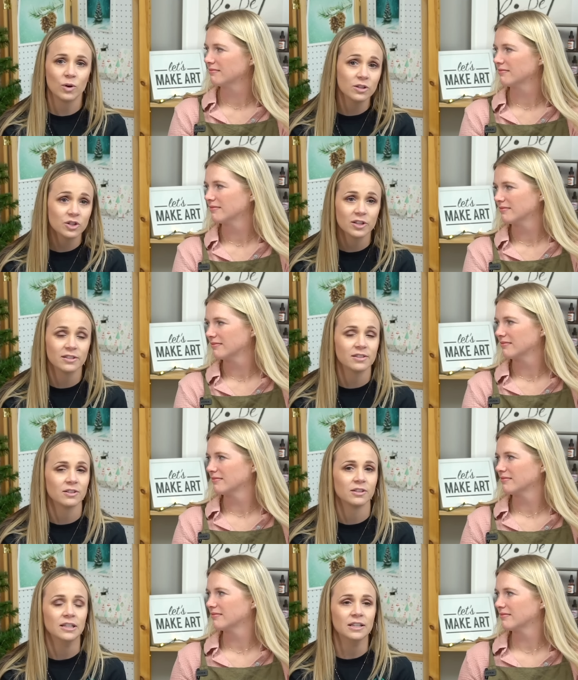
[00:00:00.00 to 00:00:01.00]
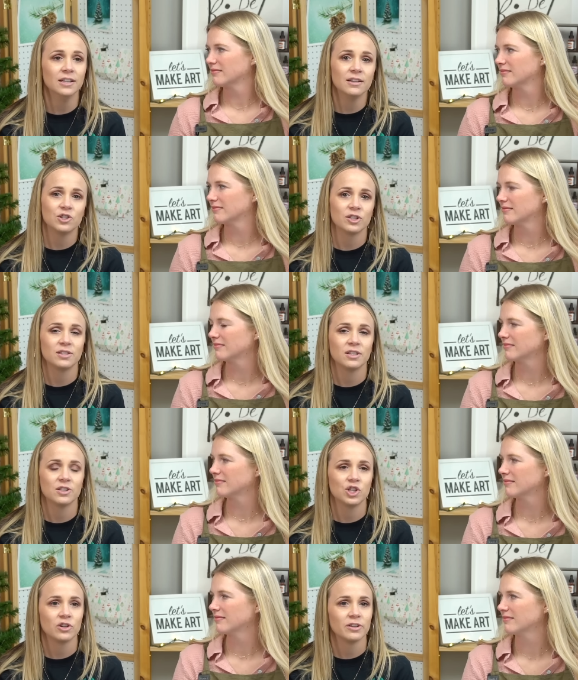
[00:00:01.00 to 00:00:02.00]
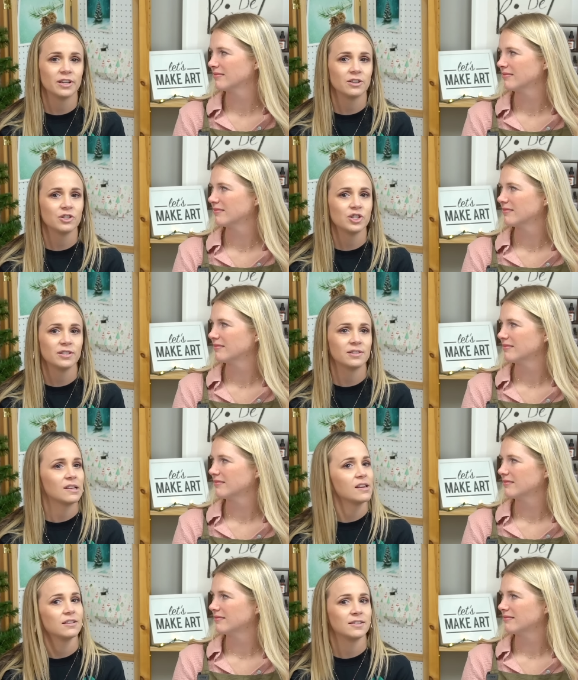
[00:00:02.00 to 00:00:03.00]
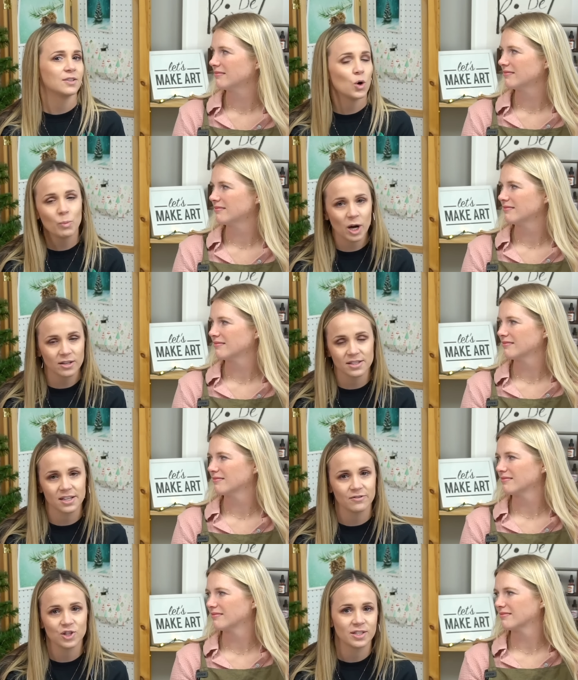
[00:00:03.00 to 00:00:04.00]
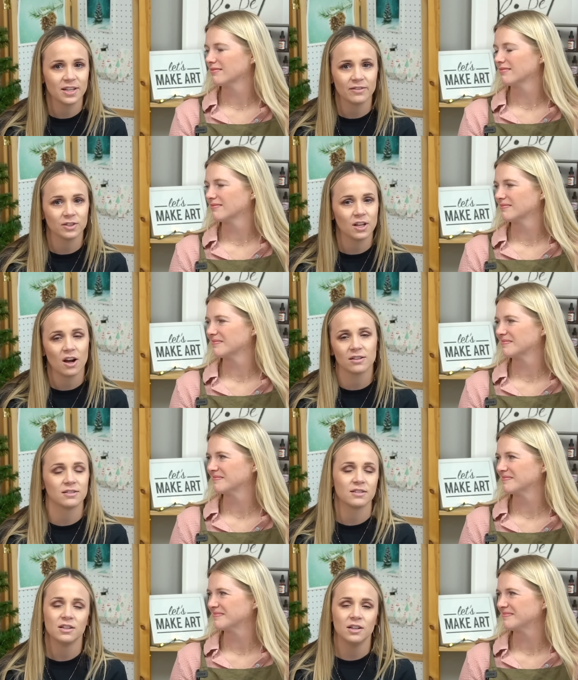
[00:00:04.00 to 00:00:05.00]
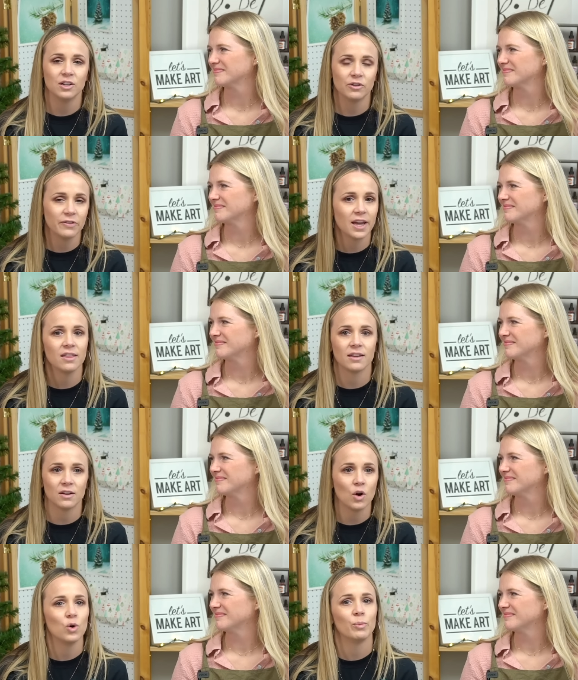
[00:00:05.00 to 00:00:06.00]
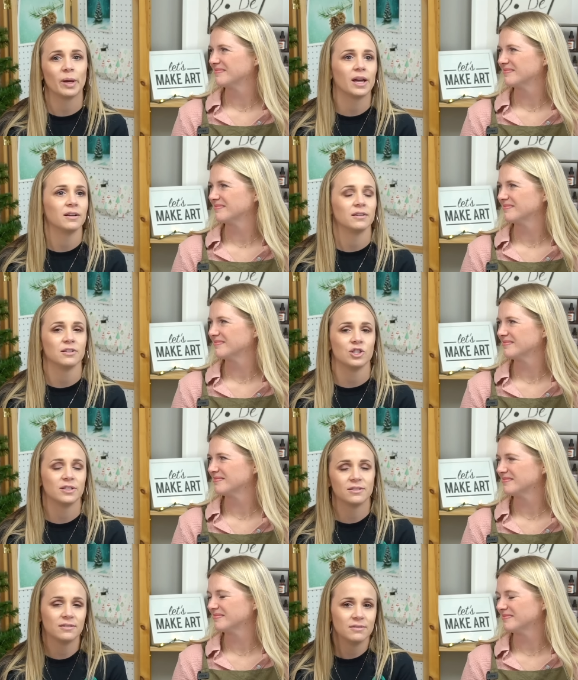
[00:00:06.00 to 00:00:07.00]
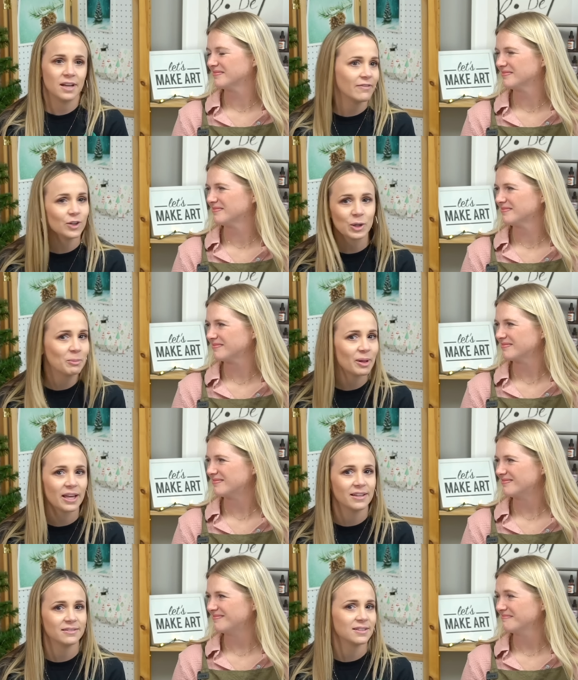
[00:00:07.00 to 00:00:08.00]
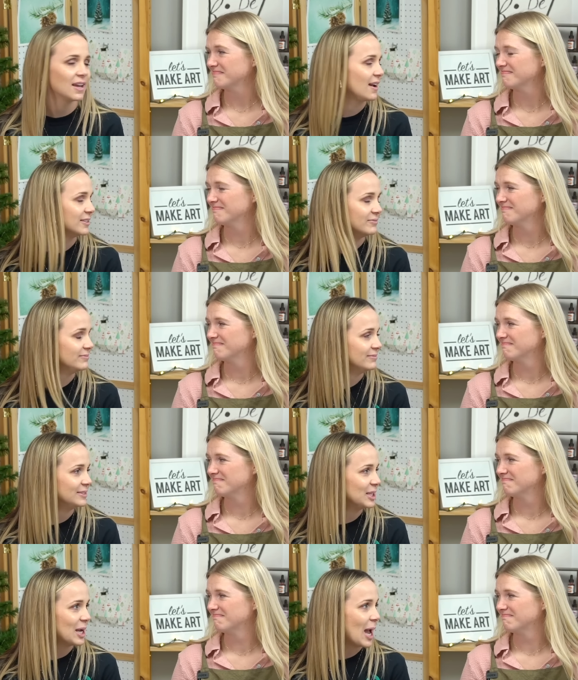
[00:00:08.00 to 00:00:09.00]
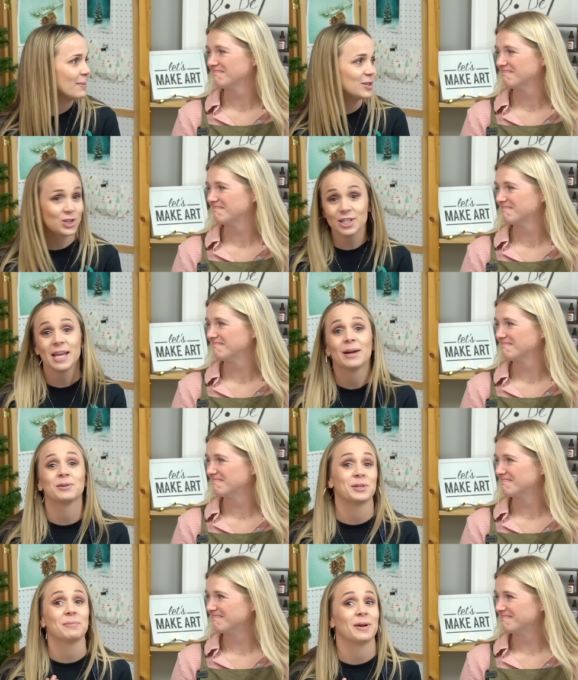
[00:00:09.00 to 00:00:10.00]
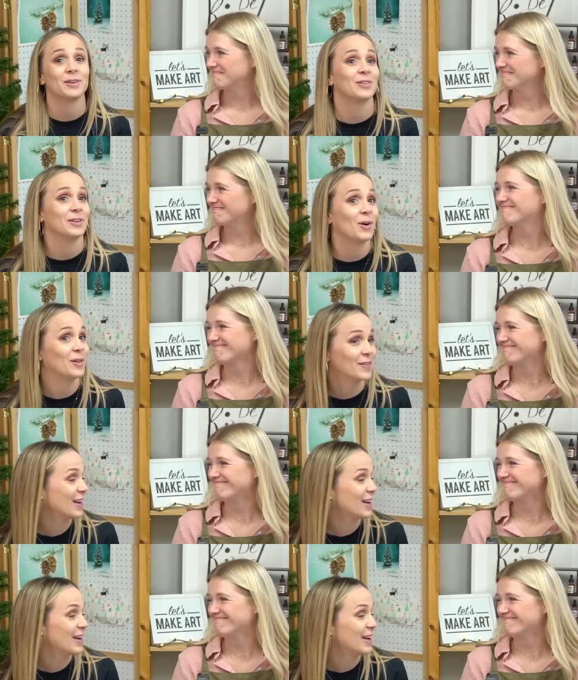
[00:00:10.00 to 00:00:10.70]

Speaker 1: questions or just need a cheerleader. She's like so positive. She's never lost her faith and hope, and she's never complains and I mean, she's handled it better than all of